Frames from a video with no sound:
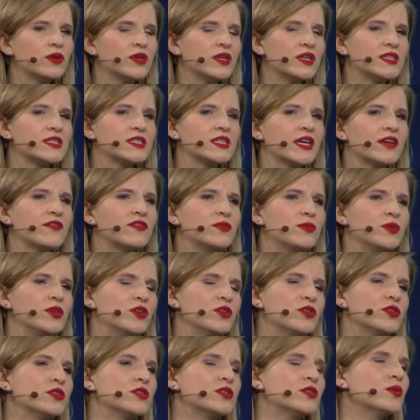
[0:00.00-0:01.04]
doesn't have to be
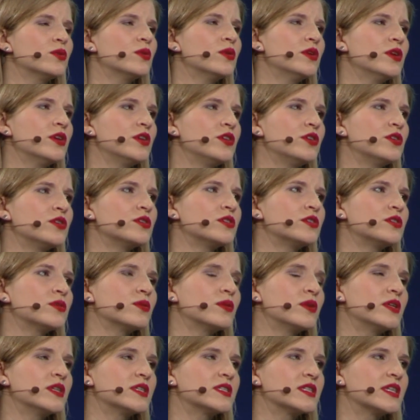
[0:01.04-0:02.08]
your story, and your
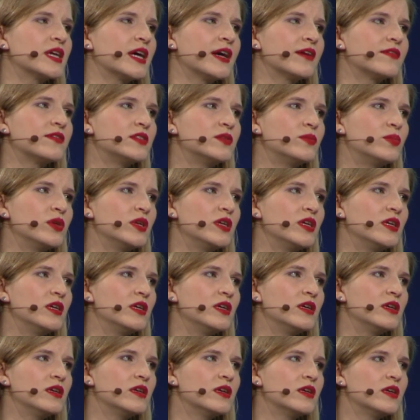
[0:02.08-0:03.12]
story doesn't have to
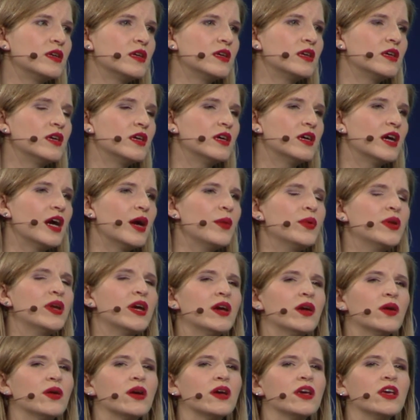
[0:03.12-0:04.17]
be, I
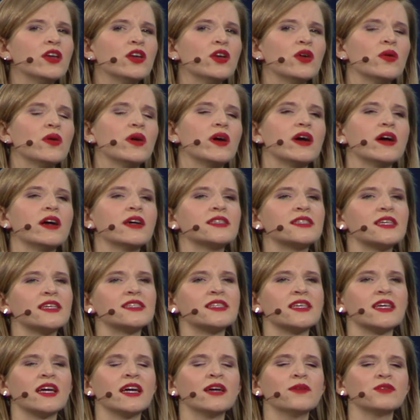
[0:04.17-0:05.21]
mean, as I
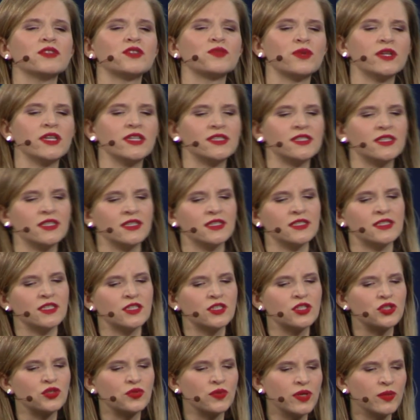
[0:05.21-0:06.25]
said, I was raised in this
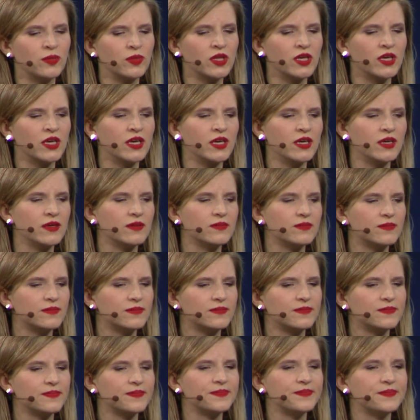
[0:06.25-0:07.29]
extremely,
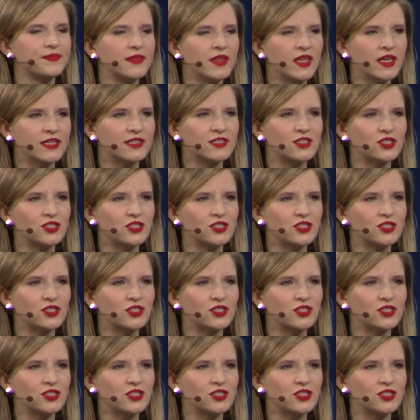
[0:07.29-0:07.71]
let's